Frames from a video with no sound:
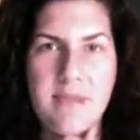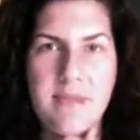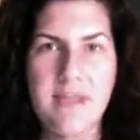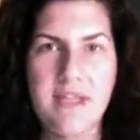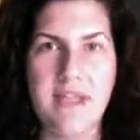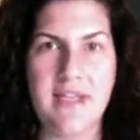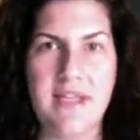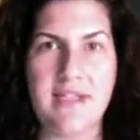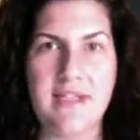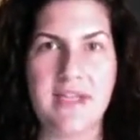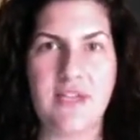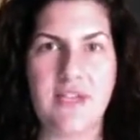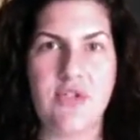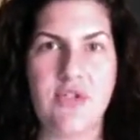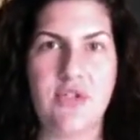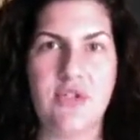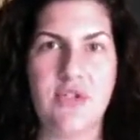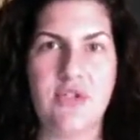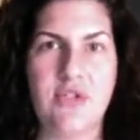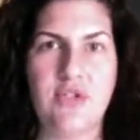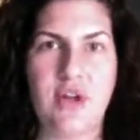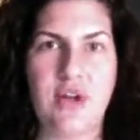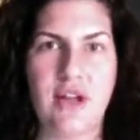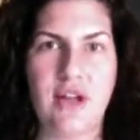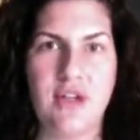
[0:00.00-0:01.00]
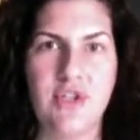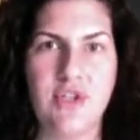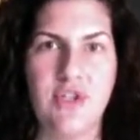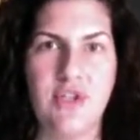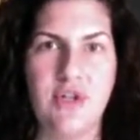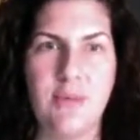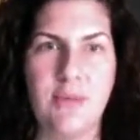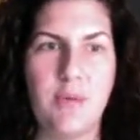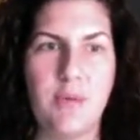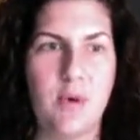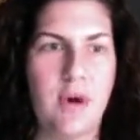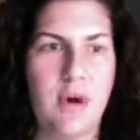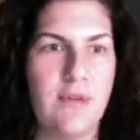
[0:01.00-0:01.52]
to the Essential Astrology
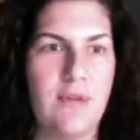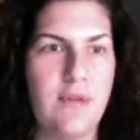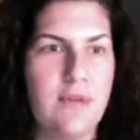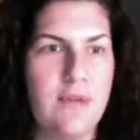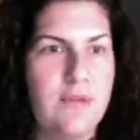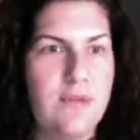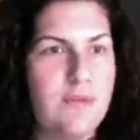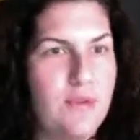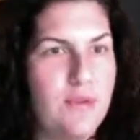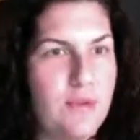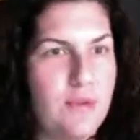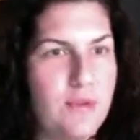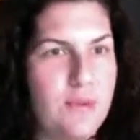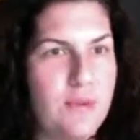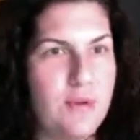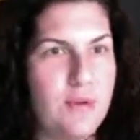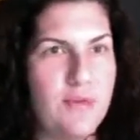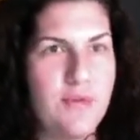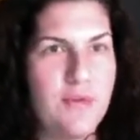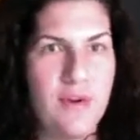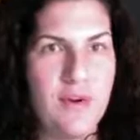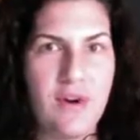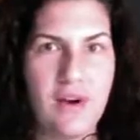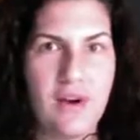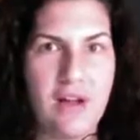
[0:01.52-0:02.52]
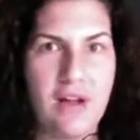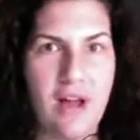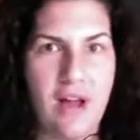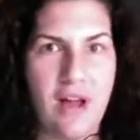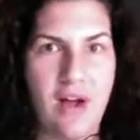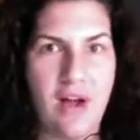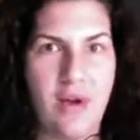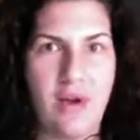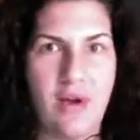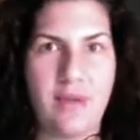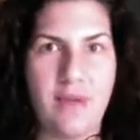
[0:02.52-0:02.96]
Report for the full moon in Virgo.